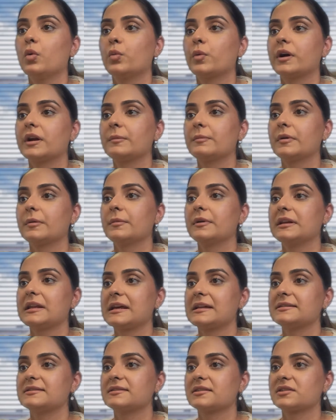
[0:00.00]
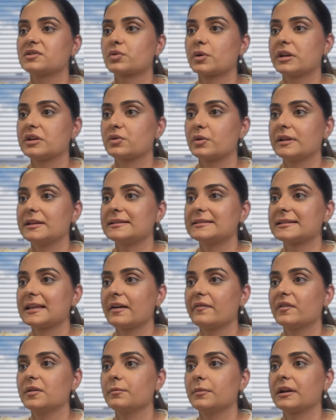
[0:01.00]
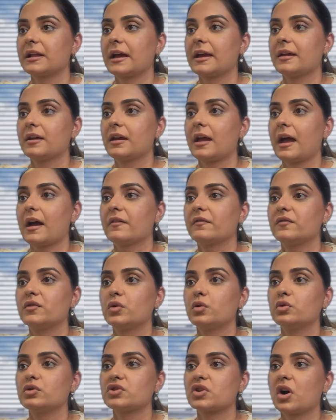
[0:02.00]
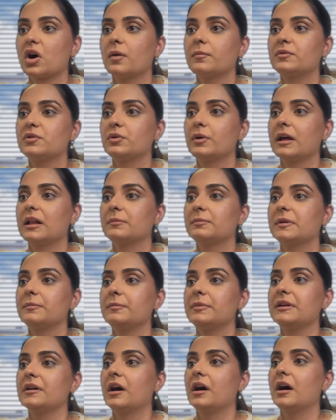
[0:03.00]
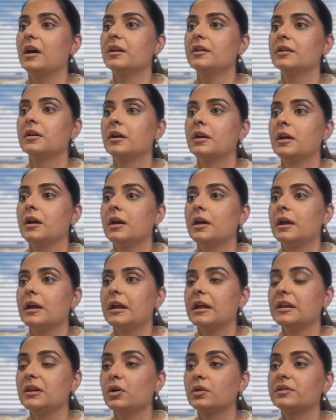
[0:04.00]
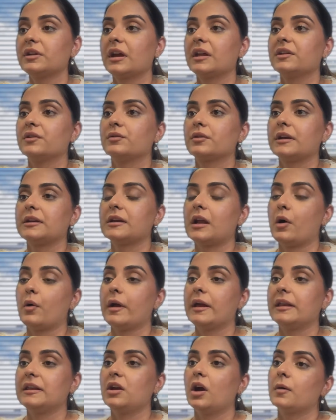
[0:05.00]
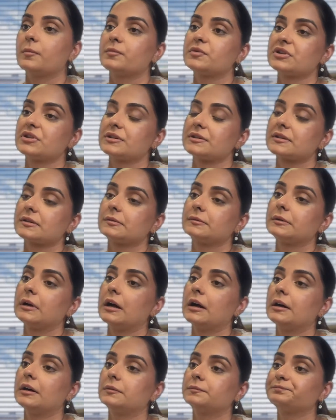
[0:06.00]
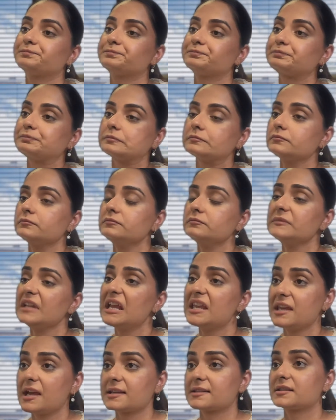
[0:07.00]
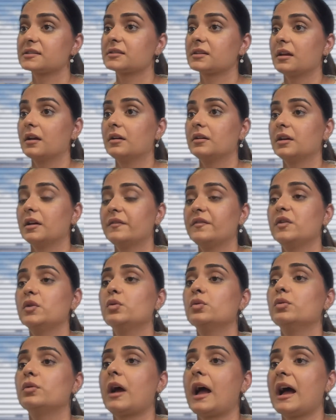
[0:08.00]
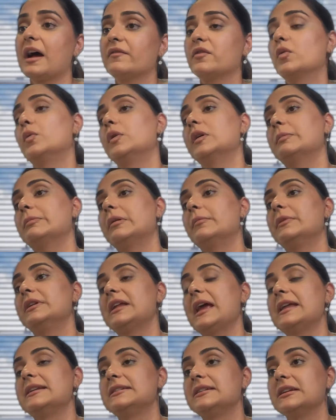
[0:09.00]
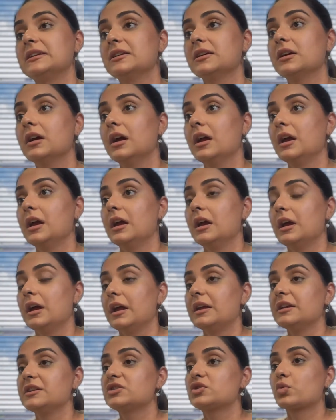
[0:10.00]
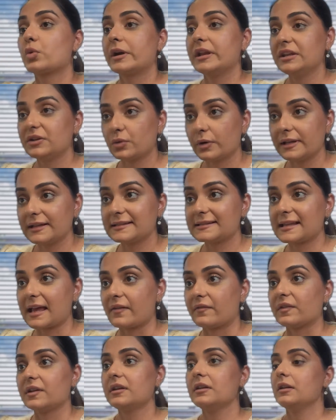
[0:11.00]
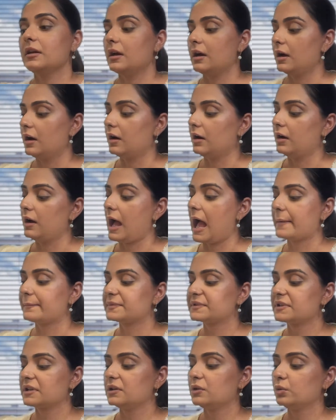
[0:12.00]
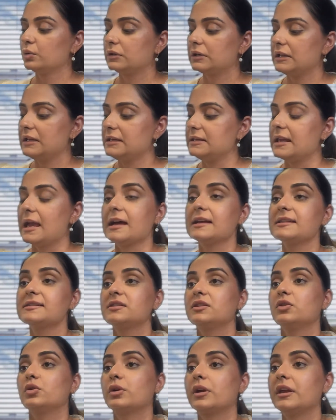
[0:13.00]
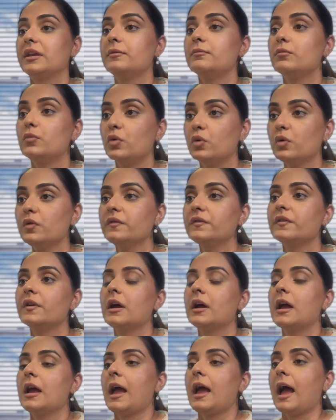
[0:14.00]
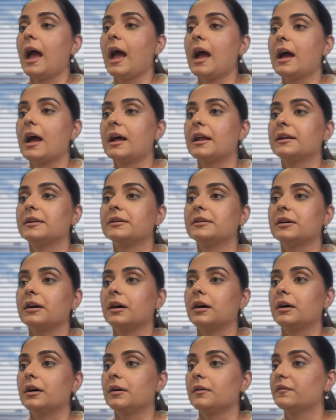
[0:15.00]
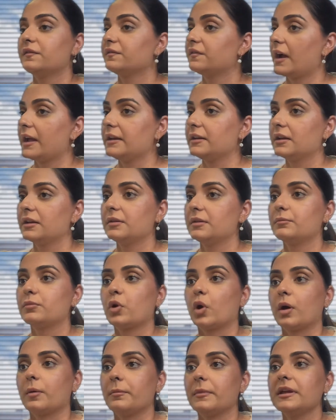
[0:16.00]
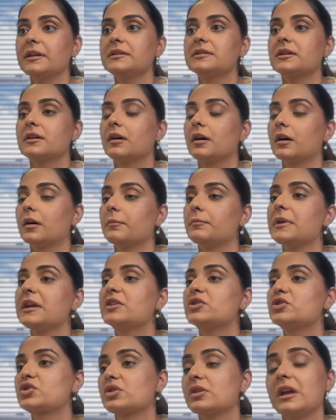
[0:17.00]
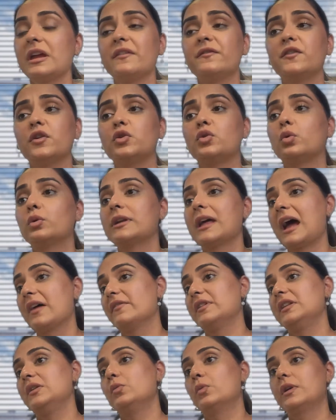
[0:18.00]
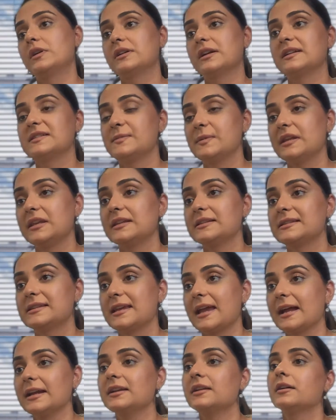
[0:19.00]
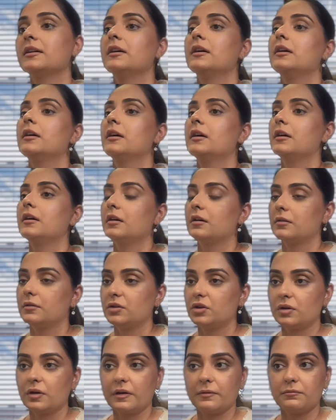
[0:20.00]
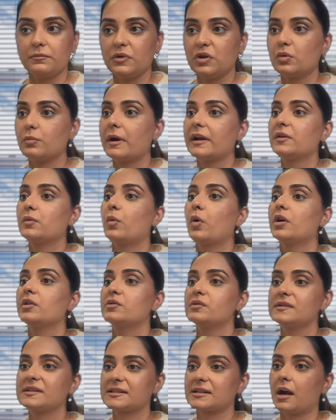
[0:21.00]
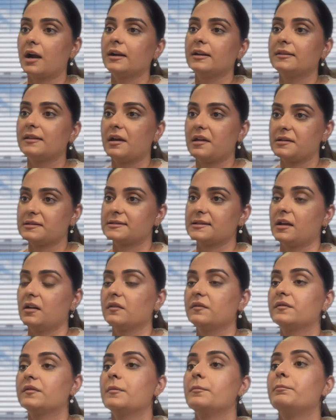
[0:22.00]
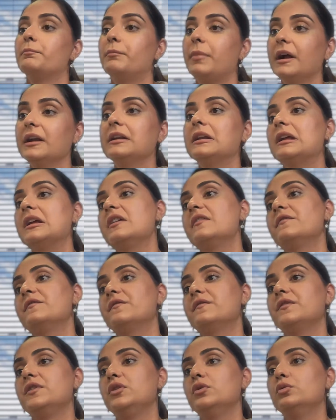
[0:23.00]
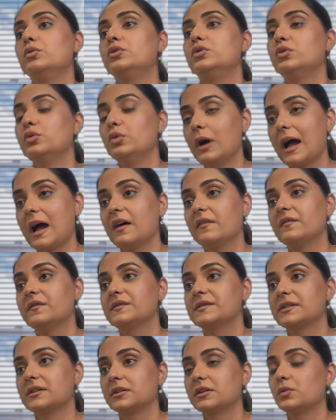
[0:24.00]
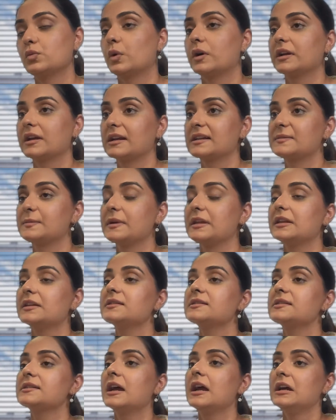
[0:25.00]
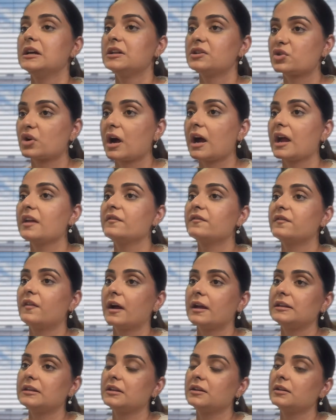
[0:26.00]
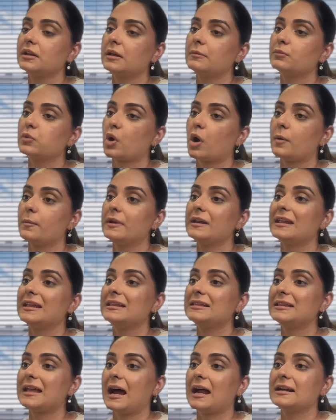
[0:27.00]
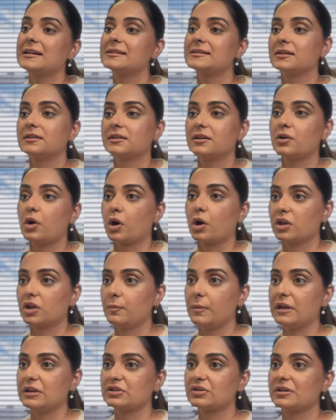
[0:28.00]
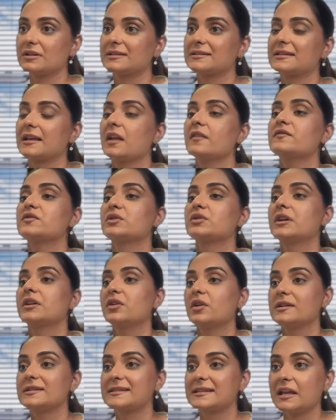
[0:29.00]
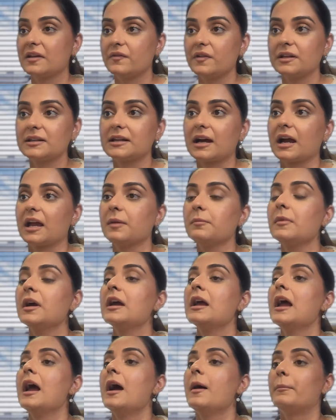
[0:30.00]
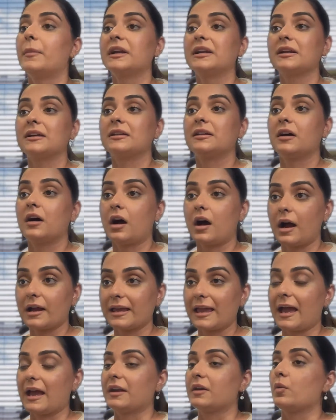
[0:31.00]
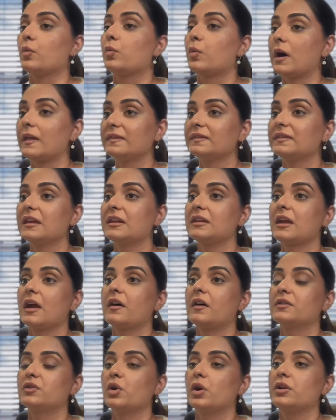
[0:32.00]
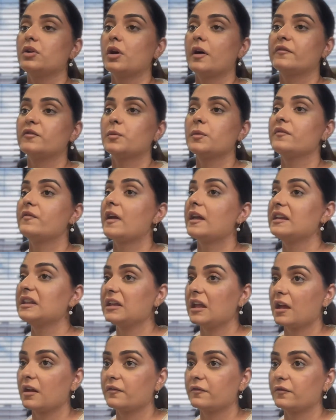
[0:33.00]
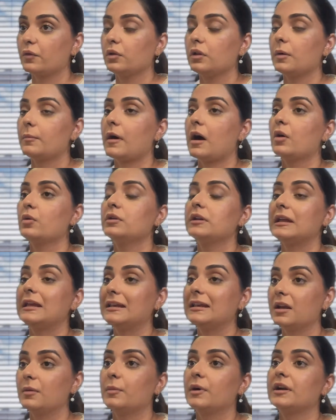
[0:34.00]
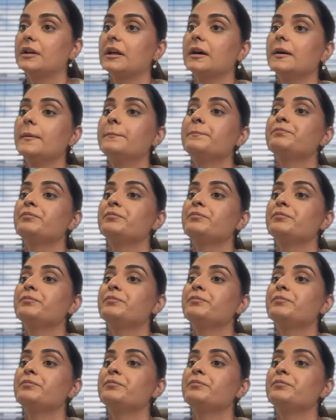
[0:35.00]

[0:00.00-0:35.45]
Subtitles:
Work permit ends in 2027, but I have no job to help in PR in Ontario right now. Any options? Yes, if you have your work permit ending in 2027, absolutely yes, you can move and find an employment. If you don't have any work experience yet, you might want to start there itself. But if you do have certain work experience, try finding employment in that certain occupation itself so that you're saving time. But again, one thing, yeah, you have to be very careful about in Alberta.